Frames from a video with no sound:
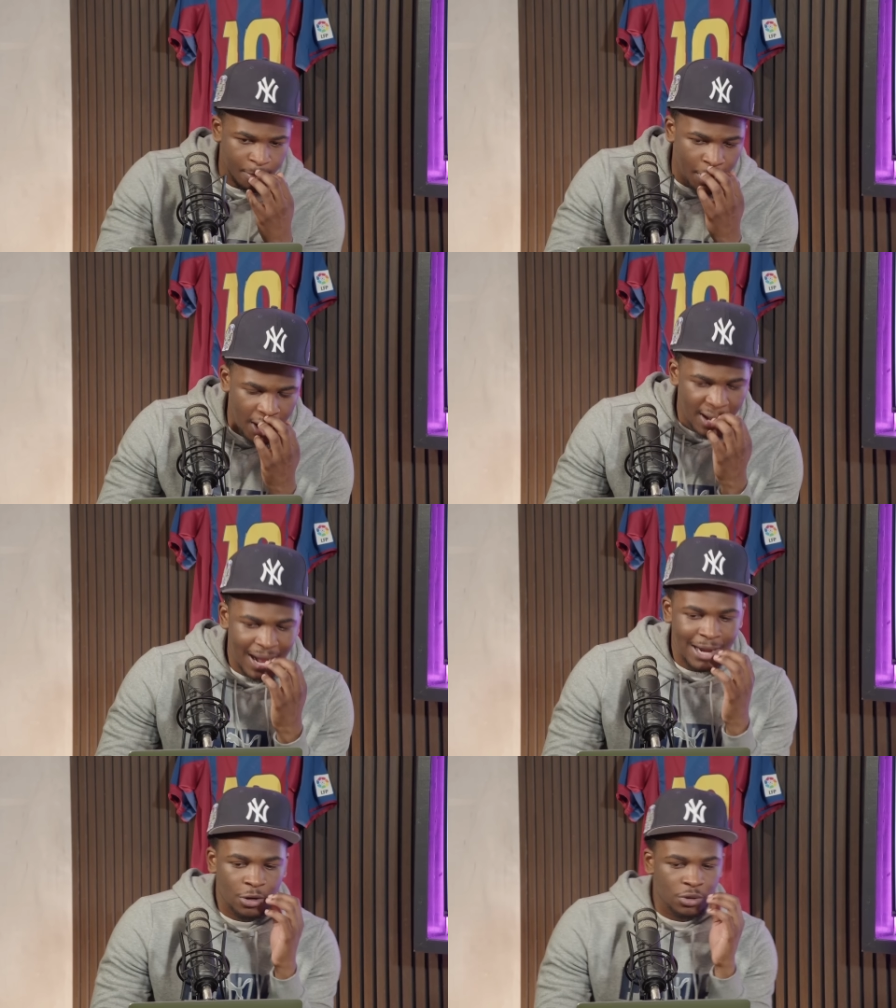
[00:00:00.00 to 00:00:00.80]
but
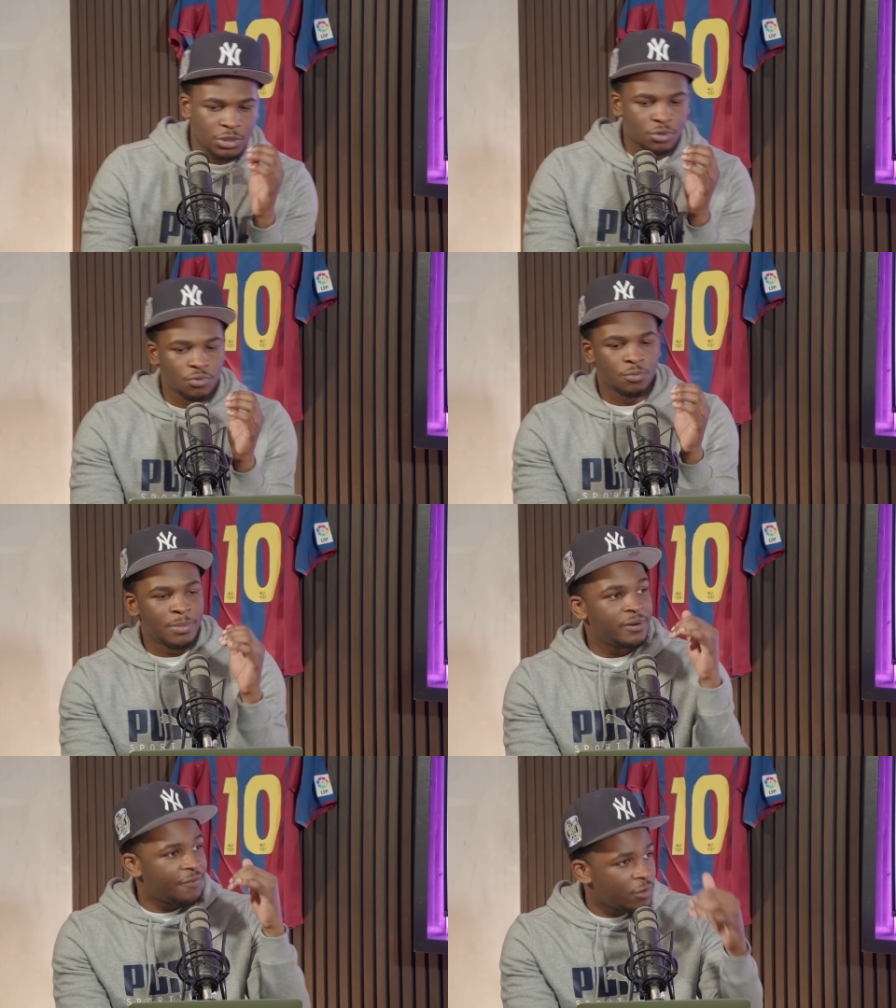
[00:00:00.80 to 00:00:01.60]
I looked through
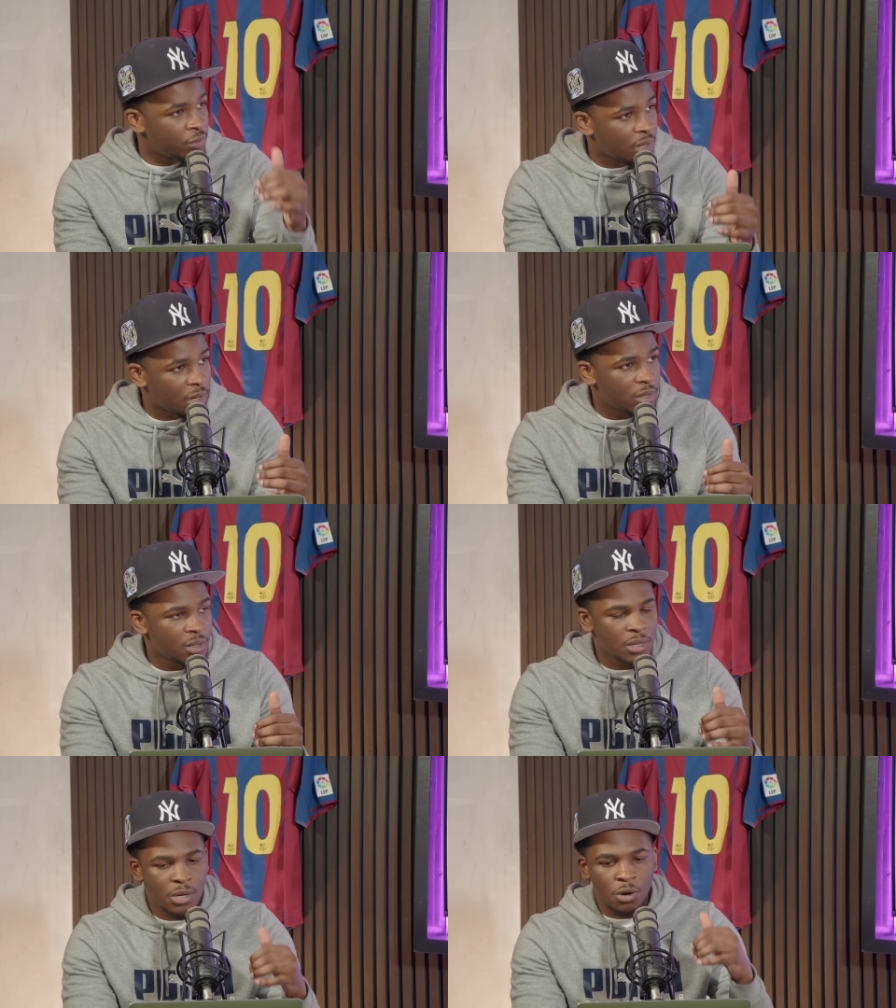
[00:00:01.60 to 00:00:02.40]
midfielder,
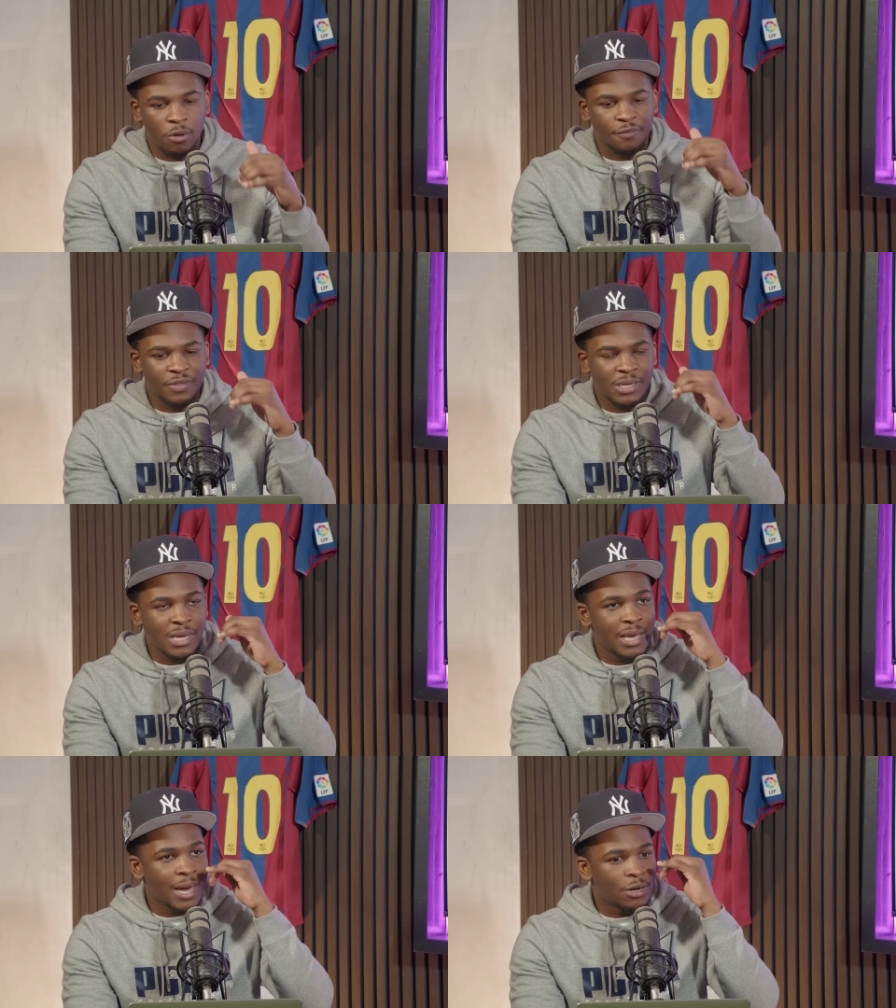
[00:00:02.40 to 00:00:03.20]
of mm. the
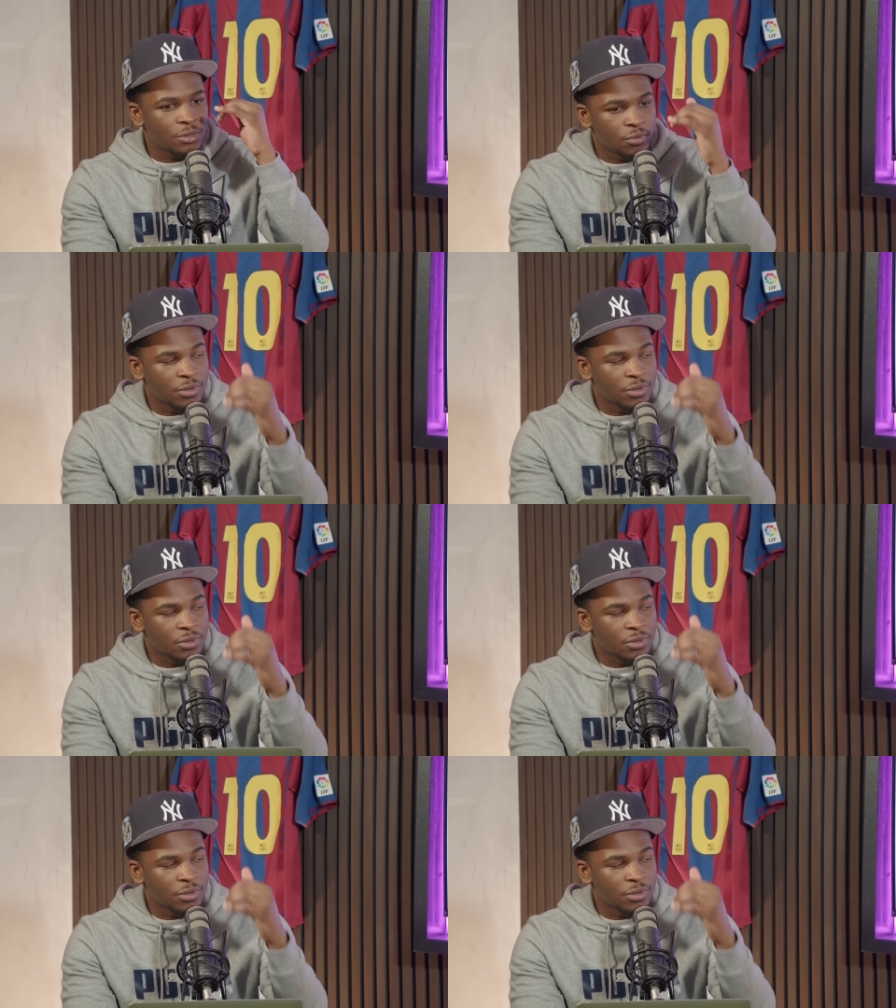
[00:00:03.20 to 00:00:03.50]
year. I looked through